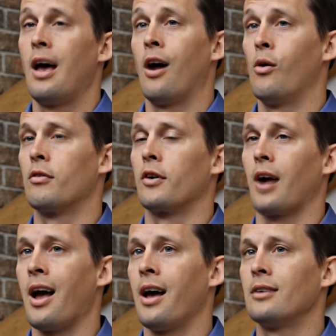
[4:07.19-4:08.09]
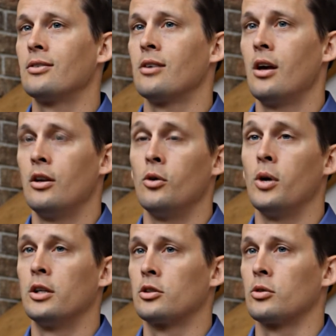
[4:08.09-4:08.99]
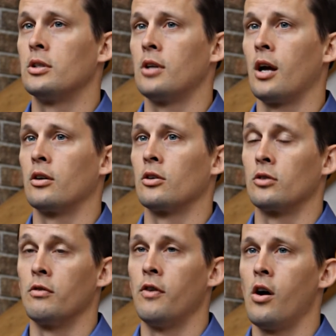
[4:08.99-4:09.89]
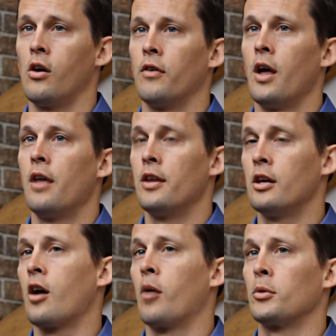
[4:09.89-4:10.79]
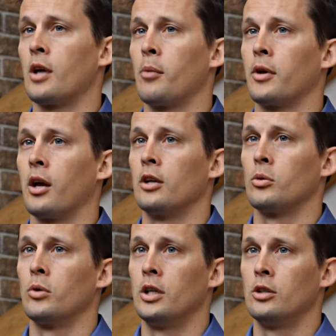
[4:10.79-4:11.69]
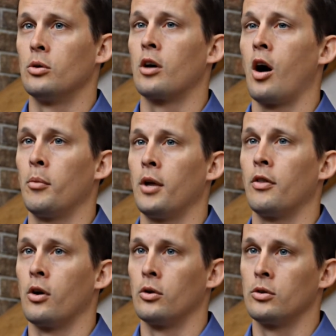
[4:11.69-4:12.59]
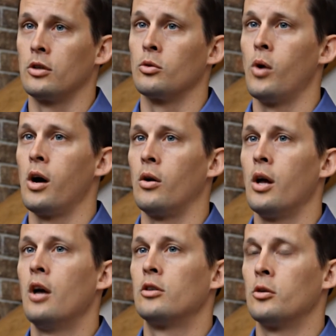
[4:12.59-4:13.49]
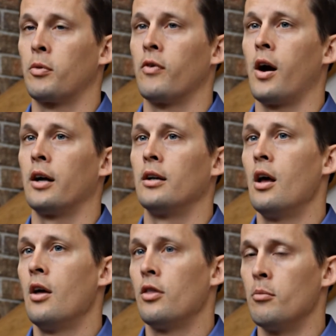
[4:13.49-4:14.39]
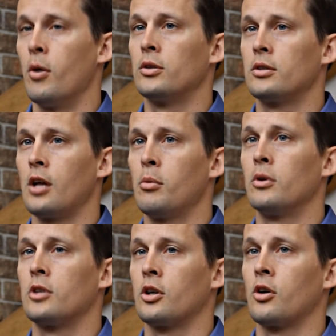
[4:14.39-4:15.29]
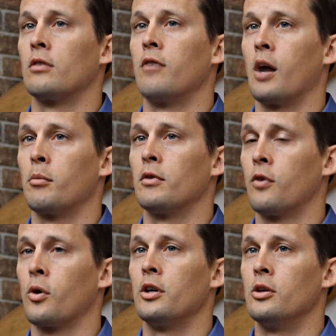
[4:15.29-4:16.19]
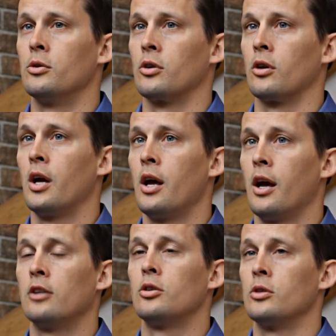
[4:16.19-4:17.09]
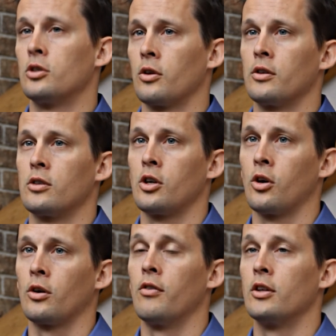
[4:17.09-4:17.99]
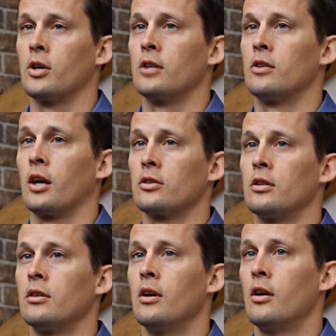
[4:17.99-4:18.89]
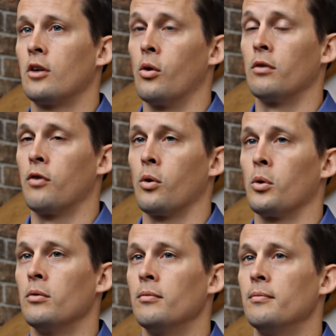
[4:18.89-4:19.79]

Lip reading: However, as new industry standards evolve, the e-commerce application will need to accommodate those as well to provide the most stable and secure environment for a user and to ensure the security of the transaction going forward.